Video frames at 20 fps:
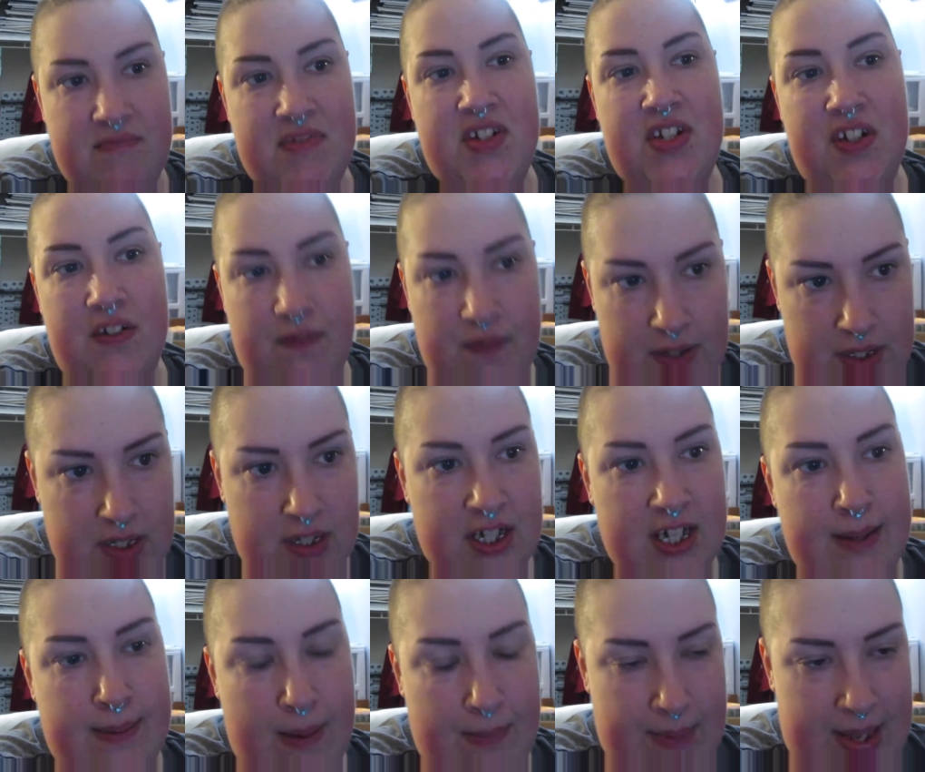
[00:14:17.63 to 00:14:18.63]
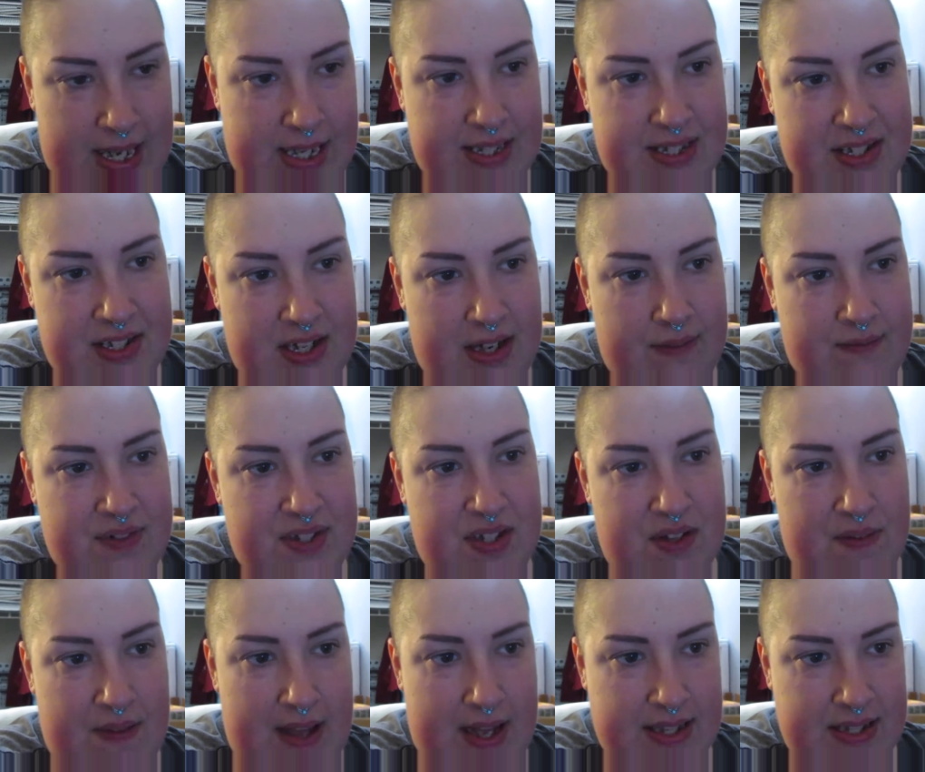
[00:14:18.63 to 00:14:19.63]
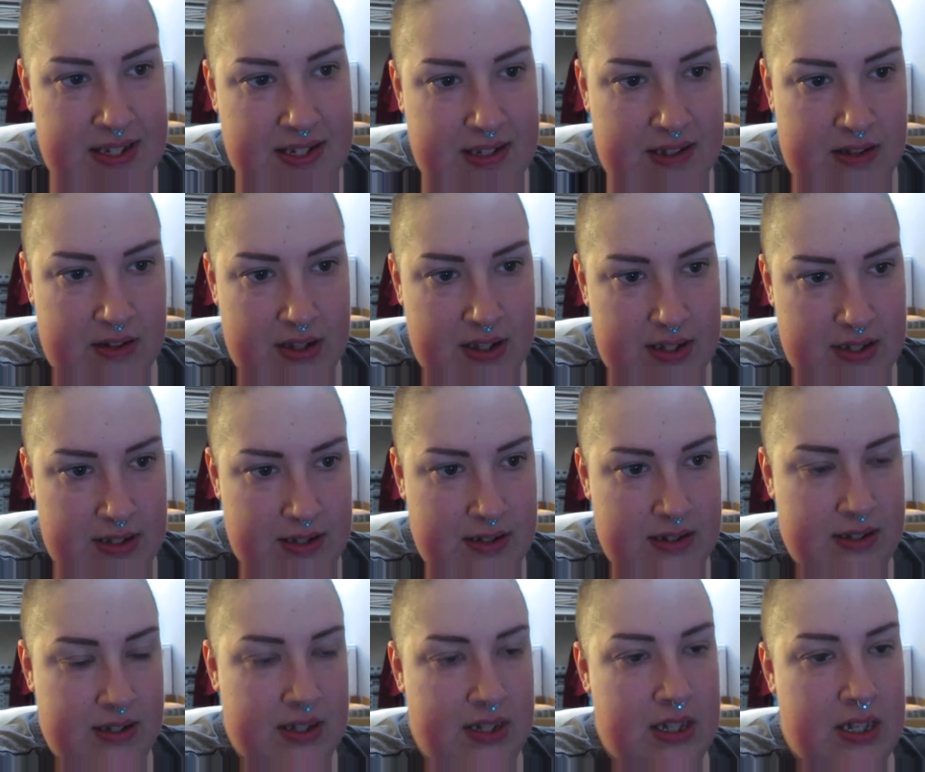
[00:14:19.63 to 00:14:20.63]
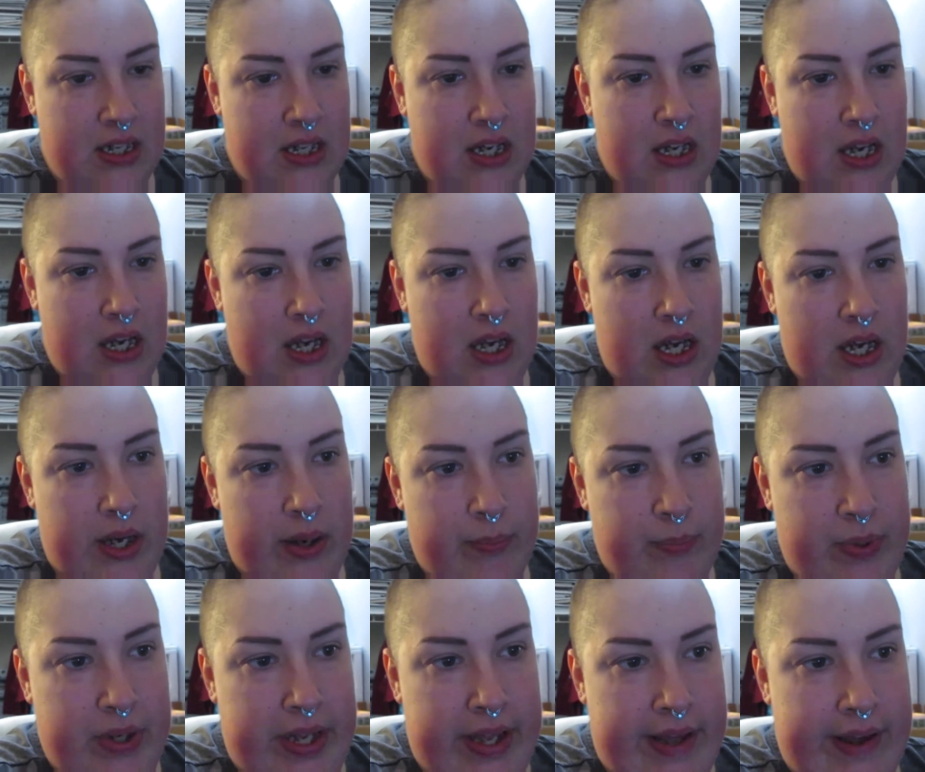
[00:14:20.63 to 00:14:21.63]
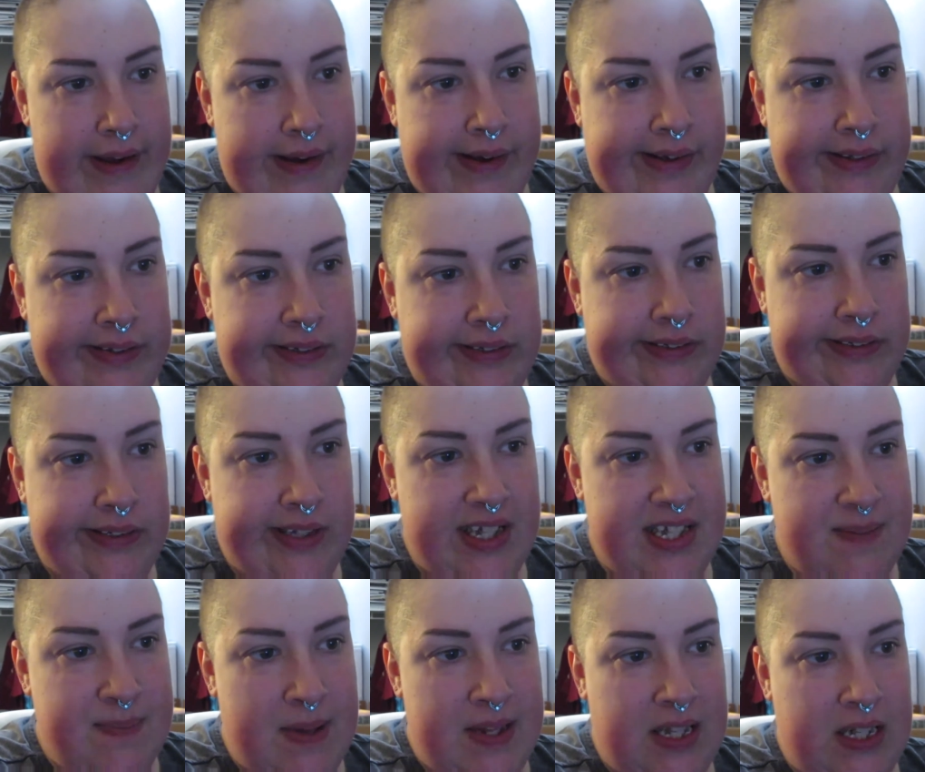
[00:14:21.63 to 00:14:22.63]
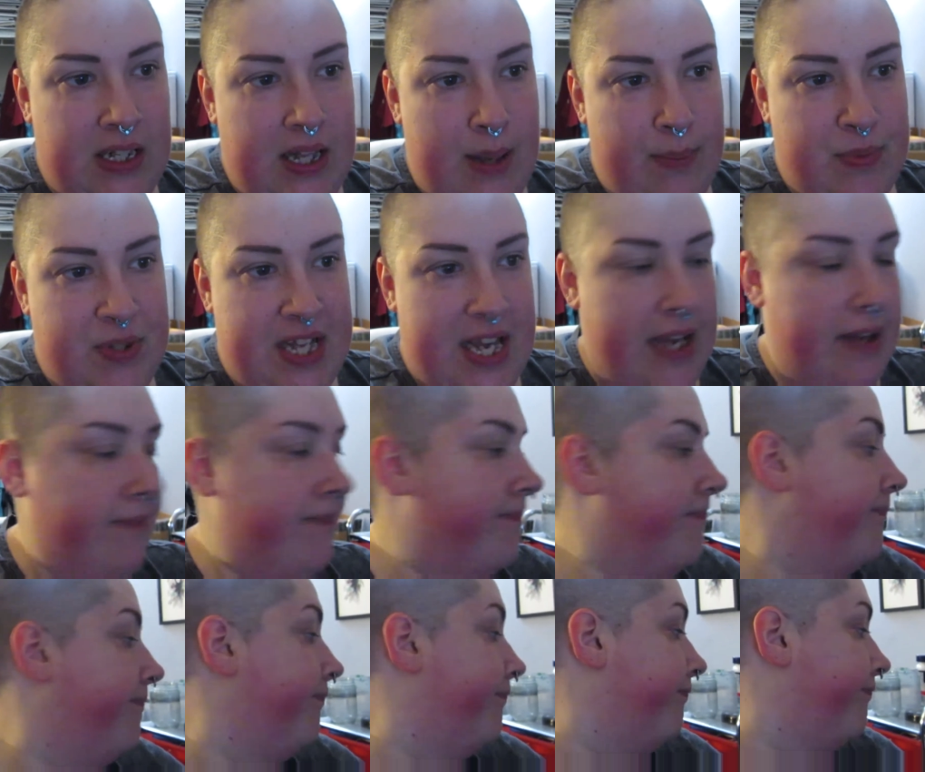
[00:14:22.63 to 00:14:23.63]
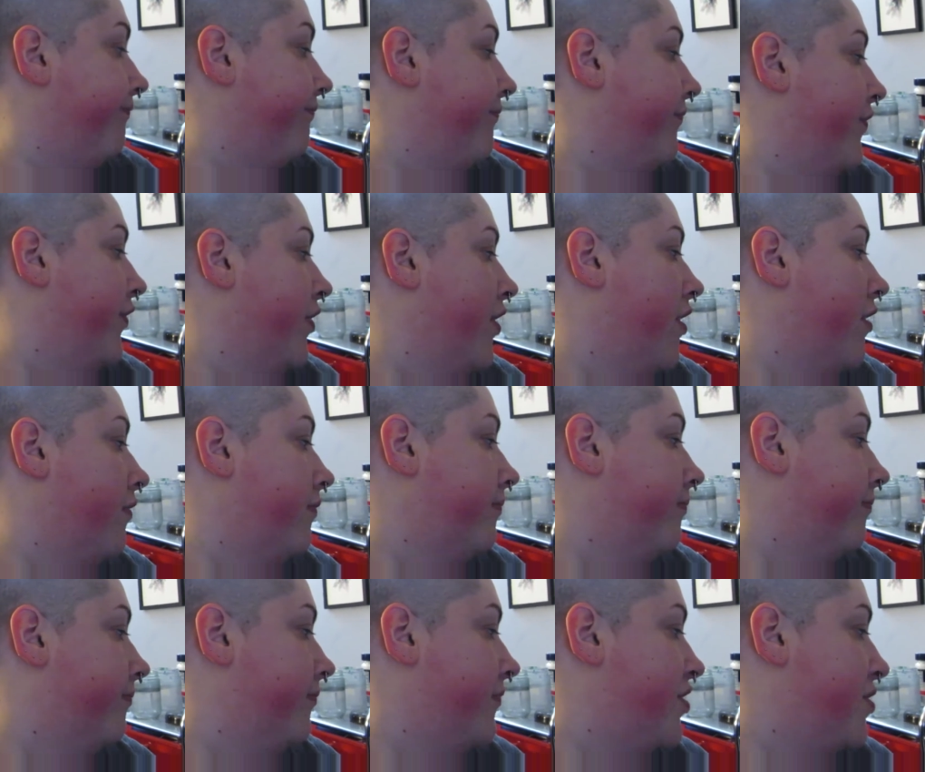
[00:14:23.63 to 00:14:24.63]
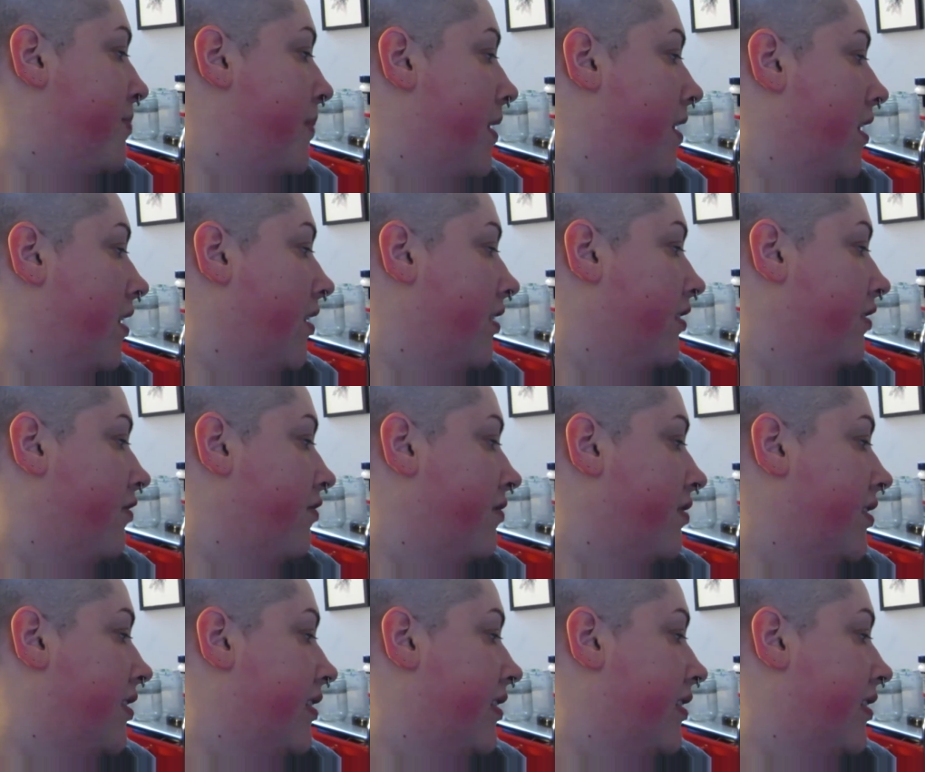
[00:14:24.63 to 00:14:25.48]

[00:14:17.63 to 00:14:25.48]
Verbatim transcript: still feeling good about making stuff, so that's good. But yeah, that's my little update. So, tomorrow,